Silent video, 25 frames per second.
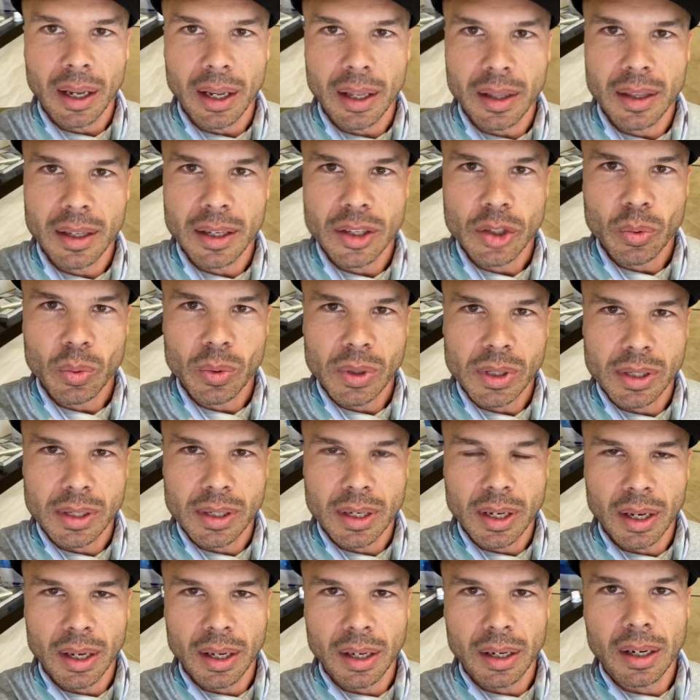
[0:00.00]
this was
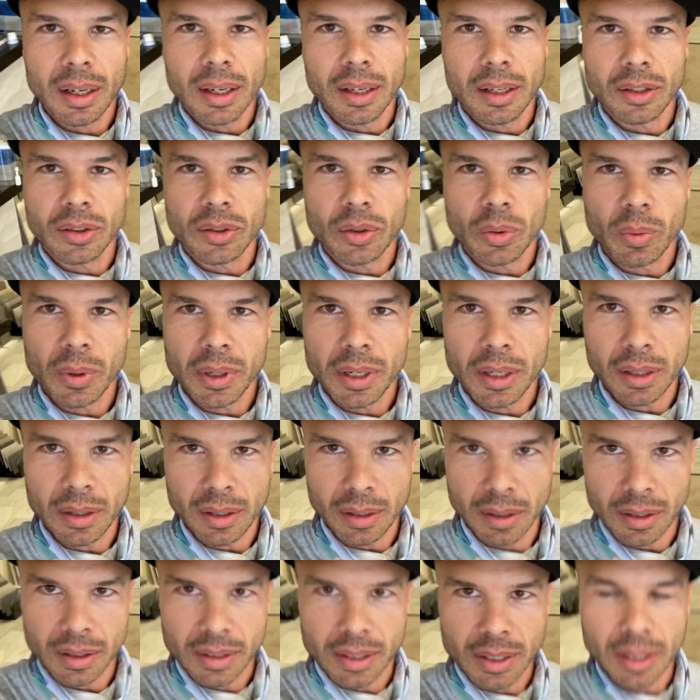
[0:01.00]
done in
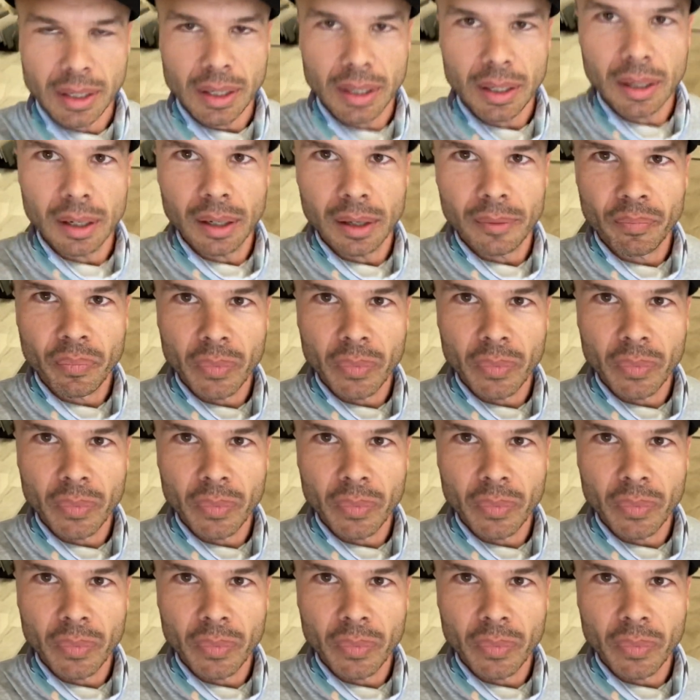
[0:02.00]
2013.